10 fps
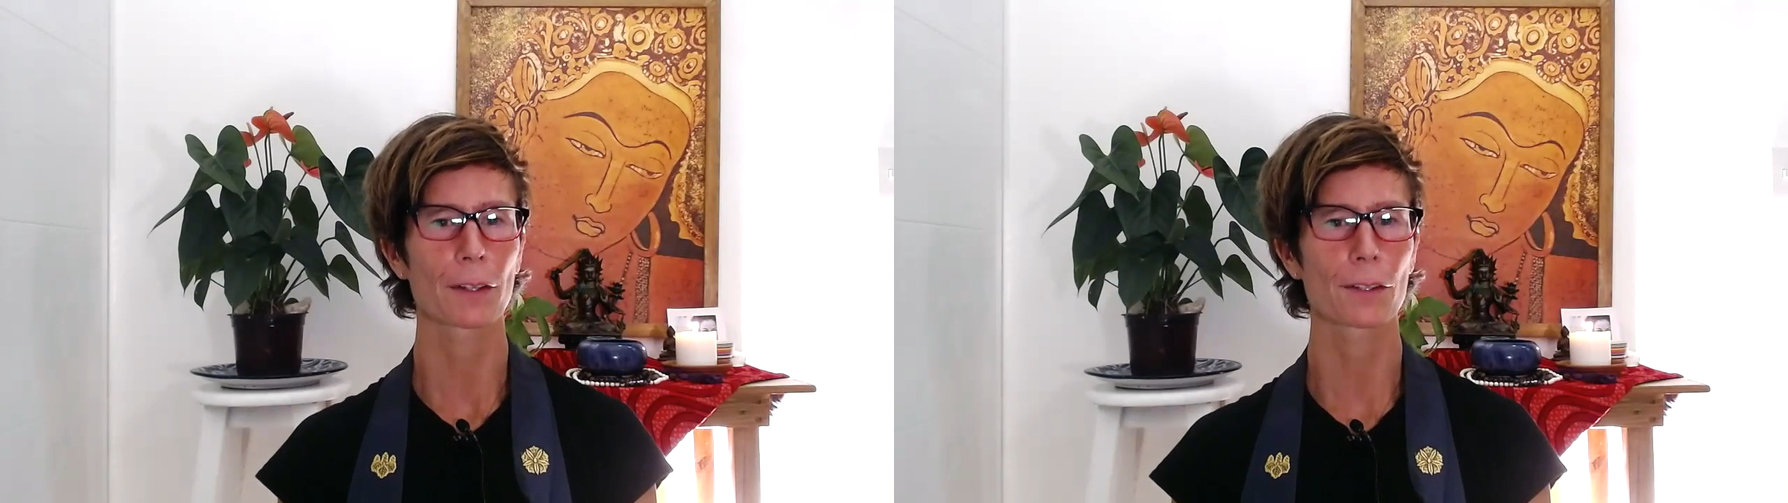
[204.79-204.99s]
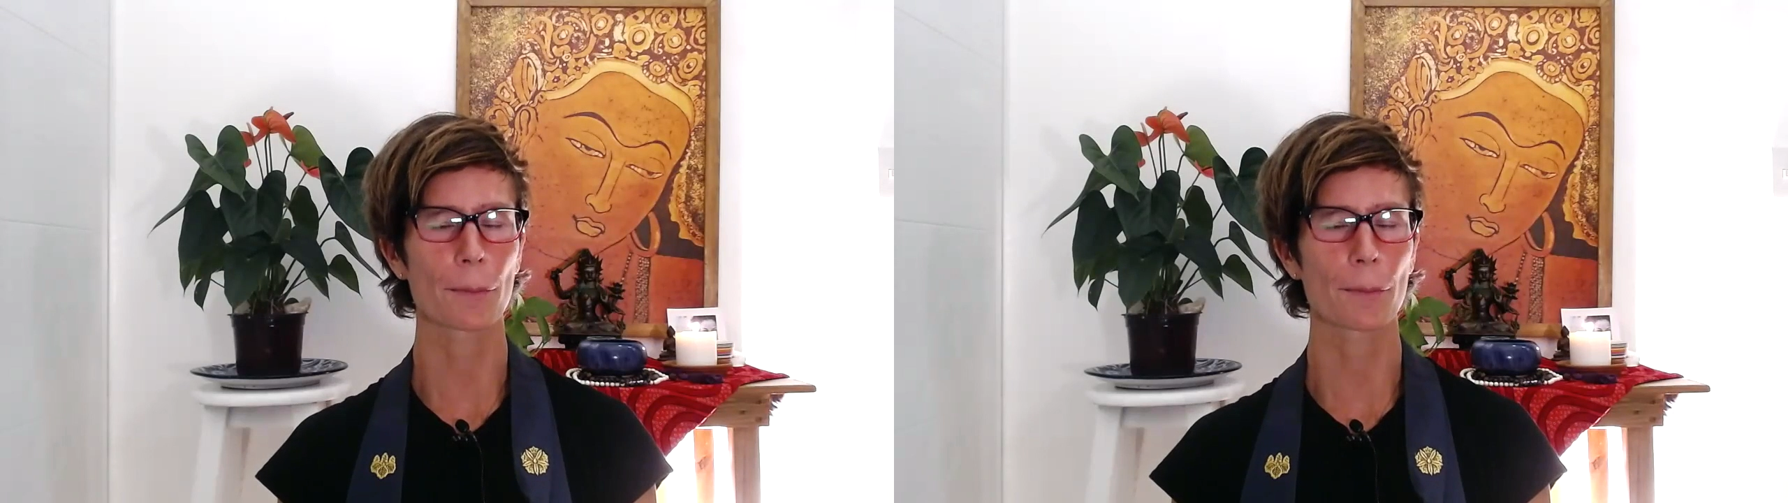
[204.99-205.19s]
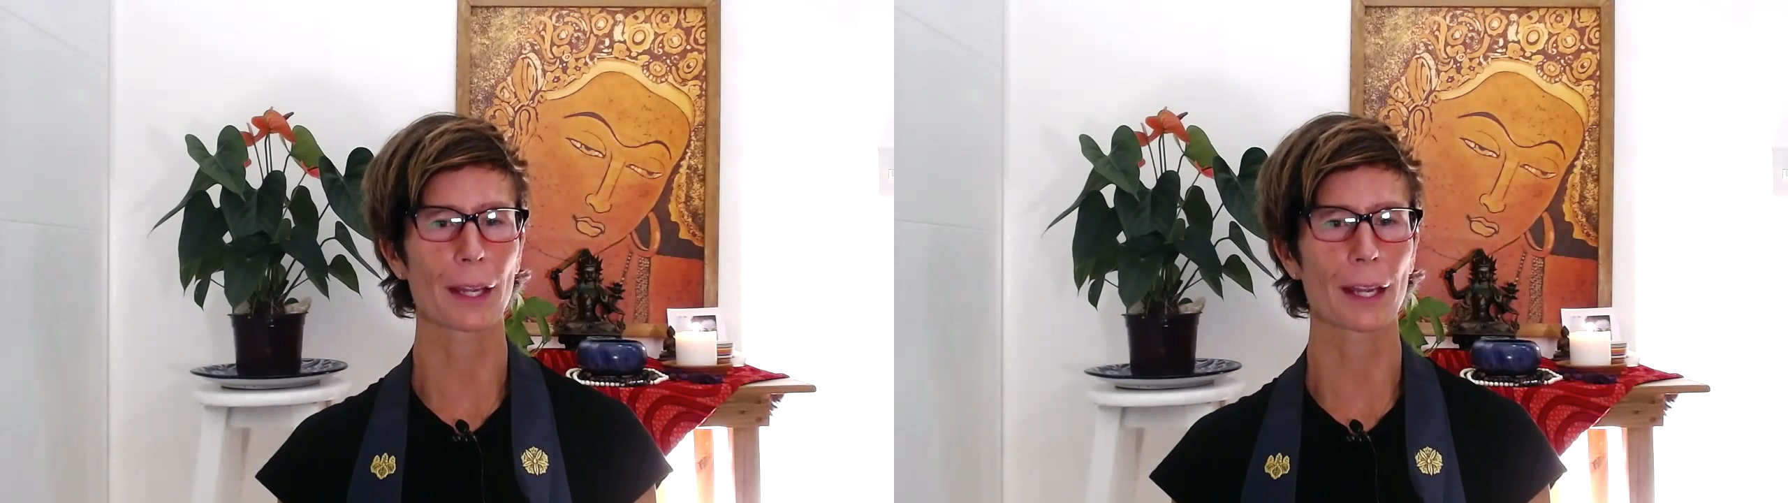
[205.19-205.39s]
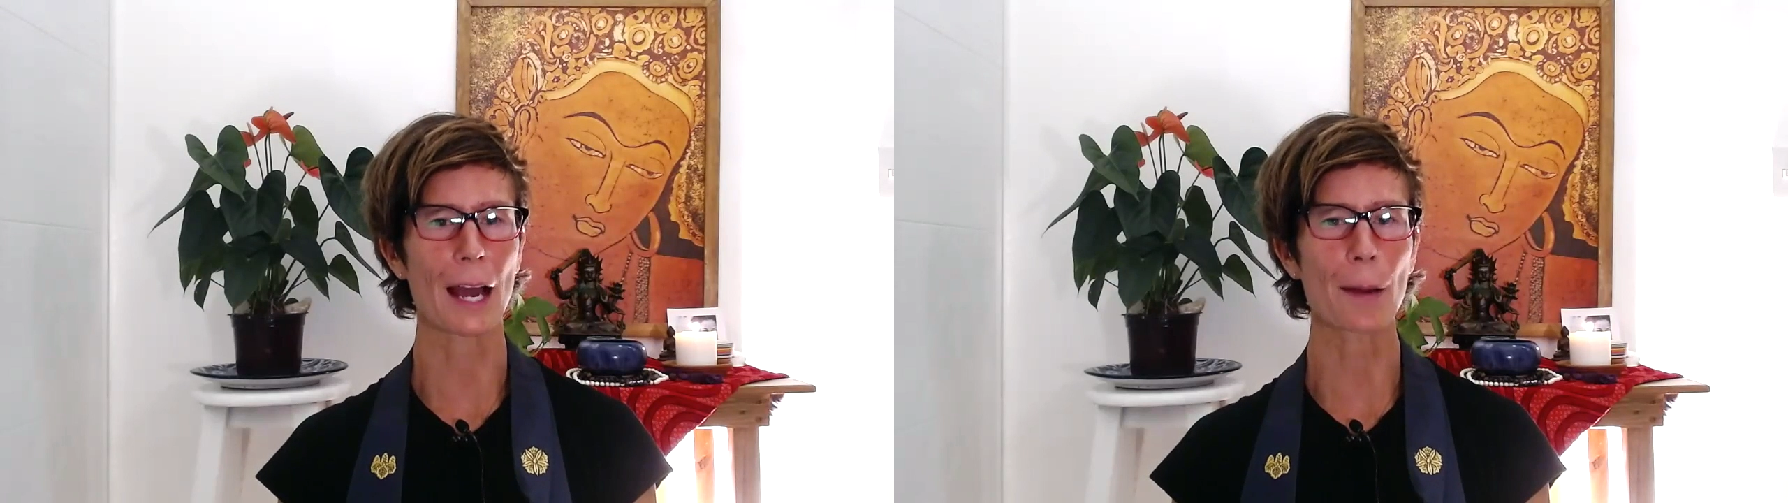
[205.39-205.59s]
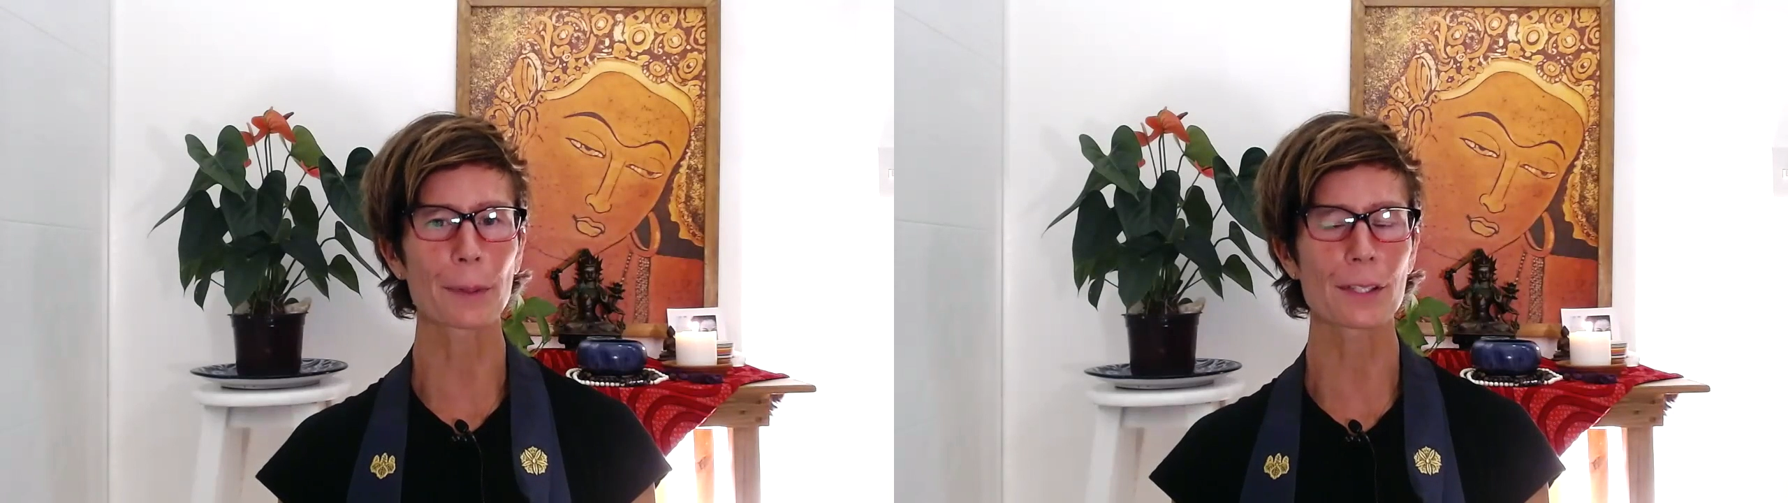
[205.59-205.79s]
Something
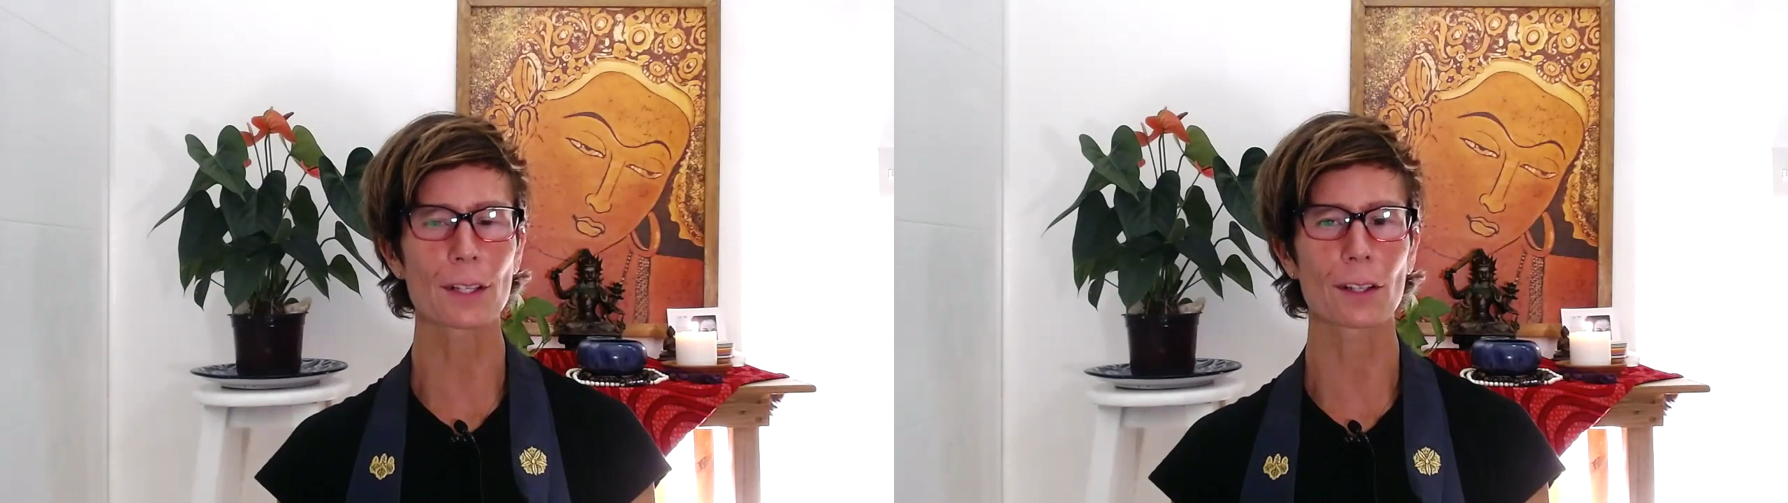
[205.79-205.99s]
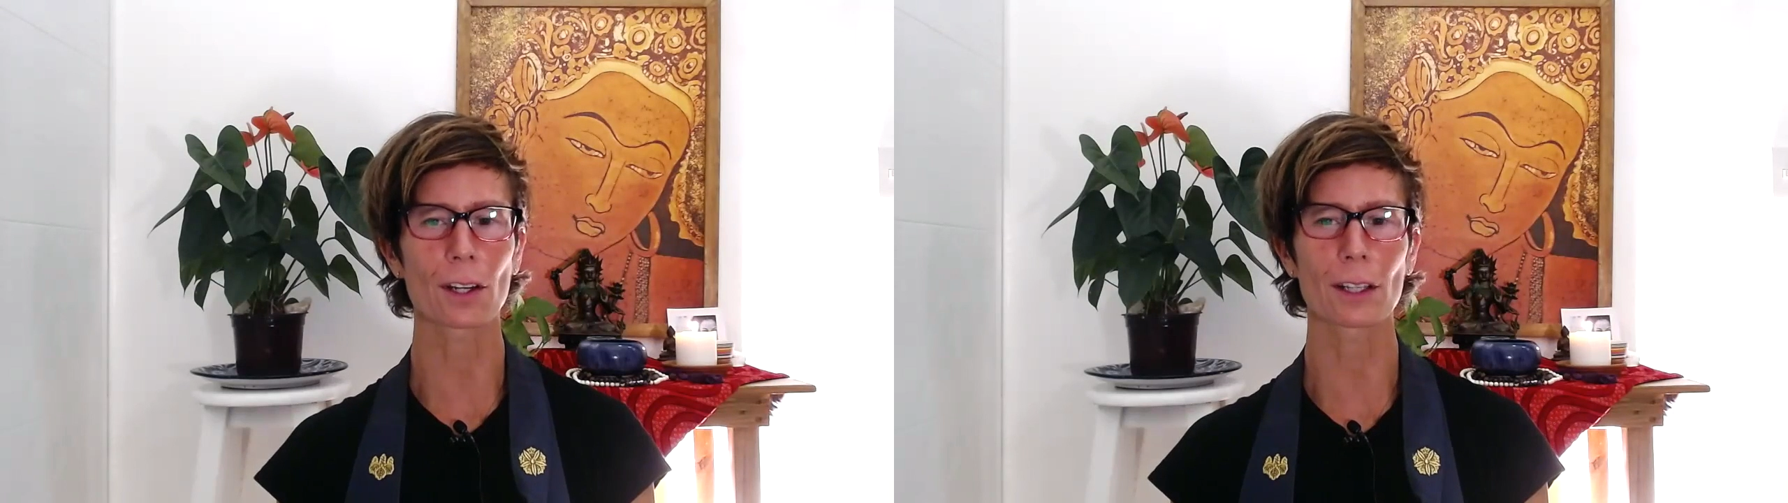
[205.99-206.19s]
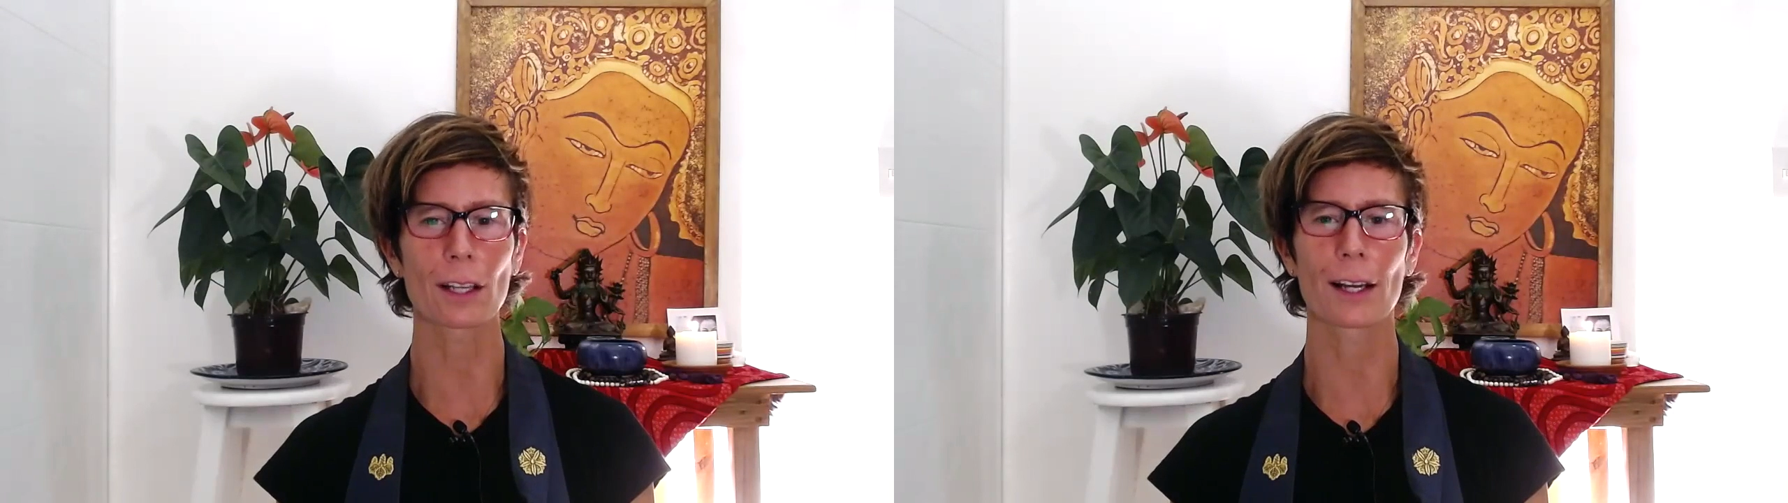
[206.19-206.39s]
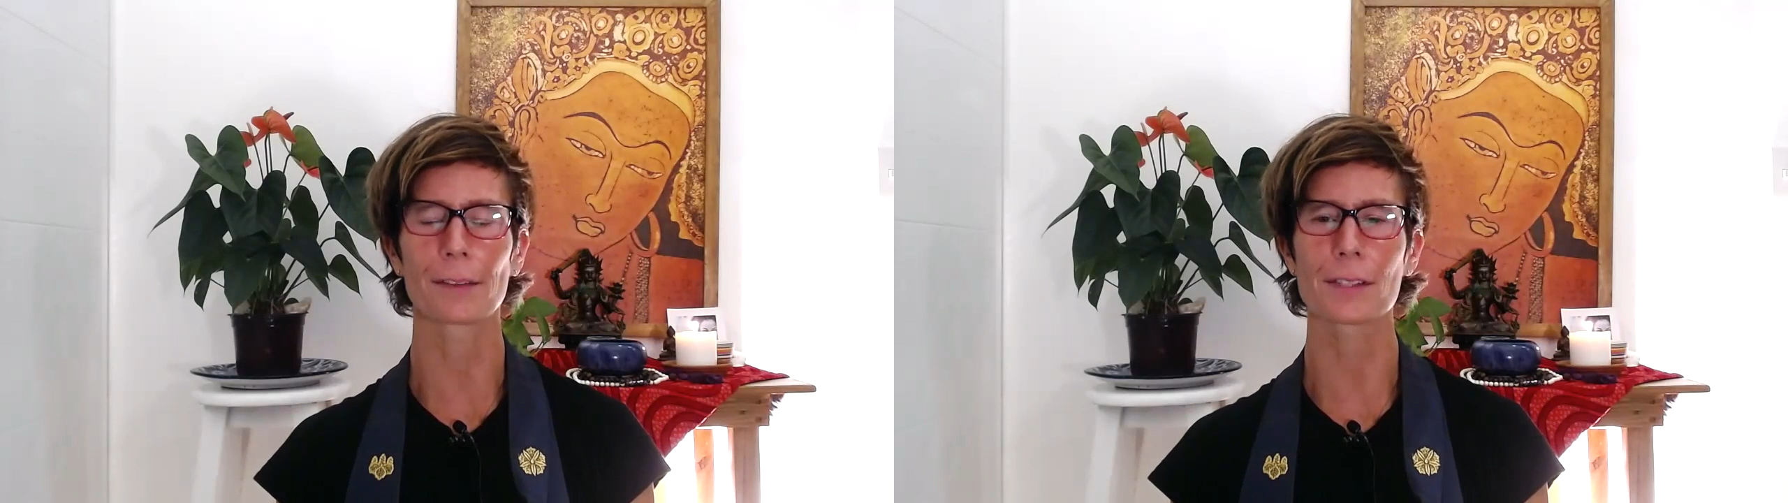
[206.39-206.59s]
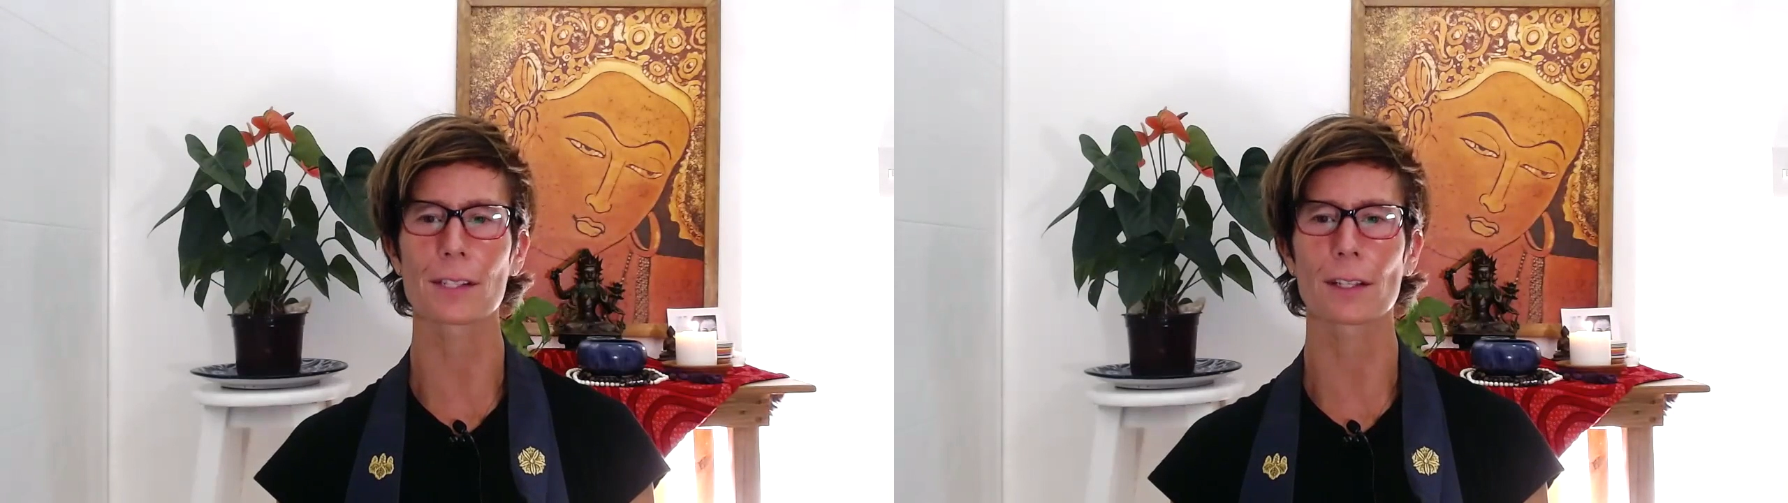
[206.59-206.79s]
happens in our
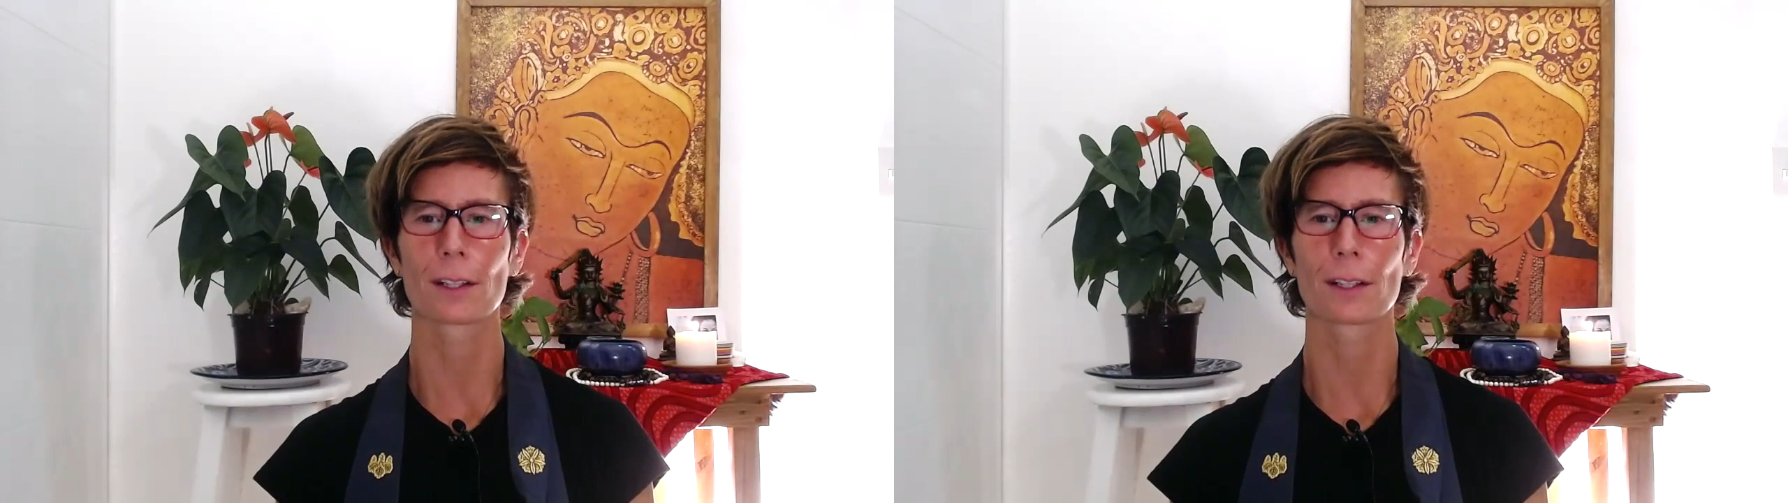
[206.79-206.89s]
lives